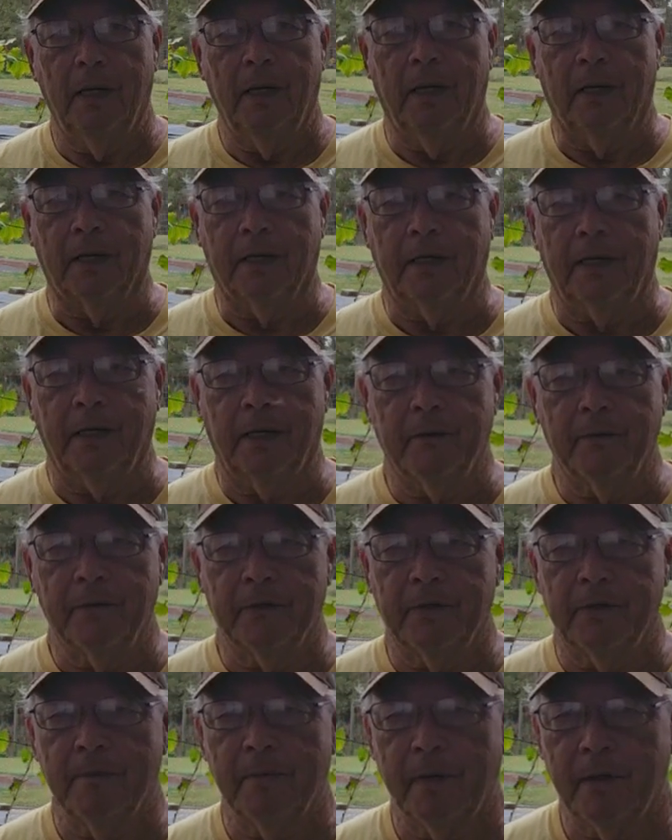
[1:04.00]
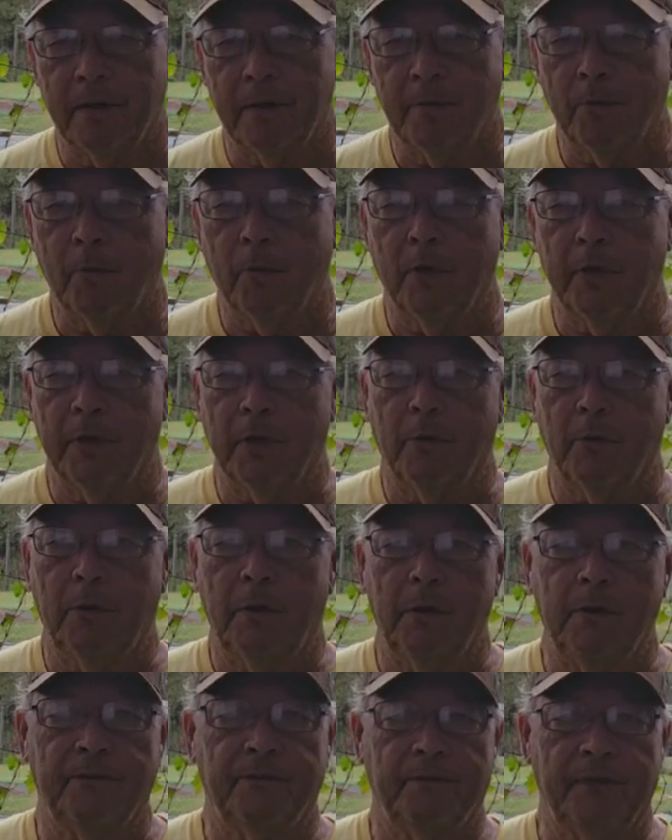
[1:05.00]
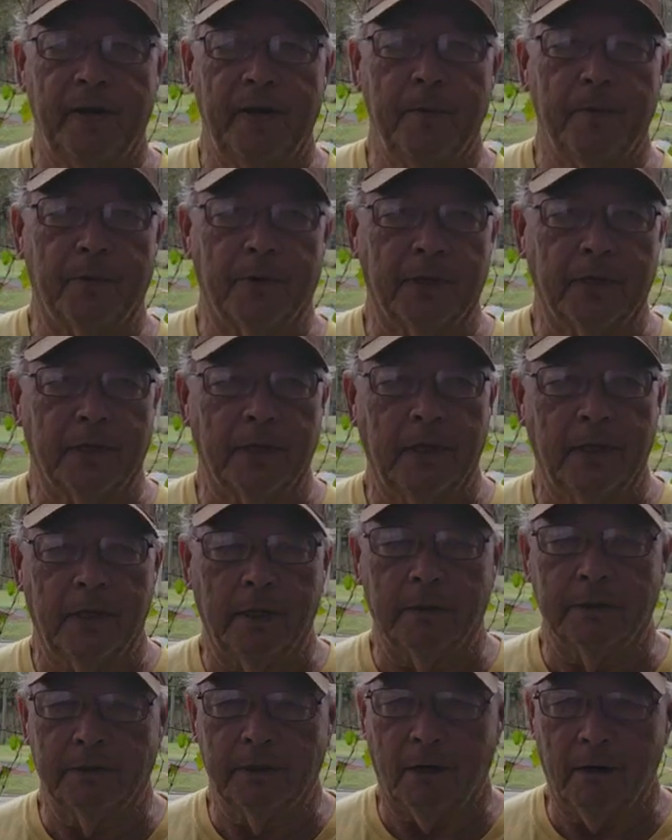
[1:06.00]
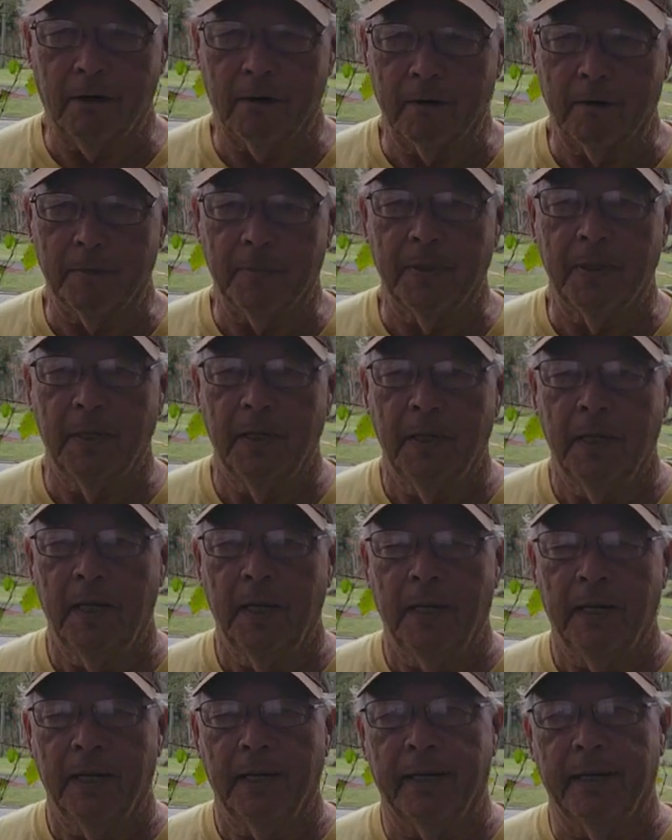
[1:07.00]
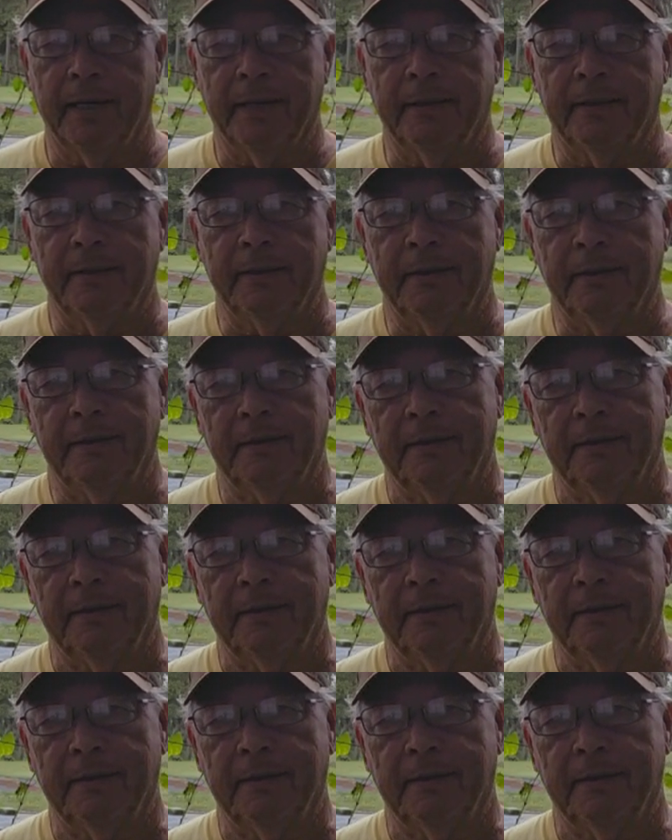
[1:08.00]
I cover them up with a fabric, a tarp, and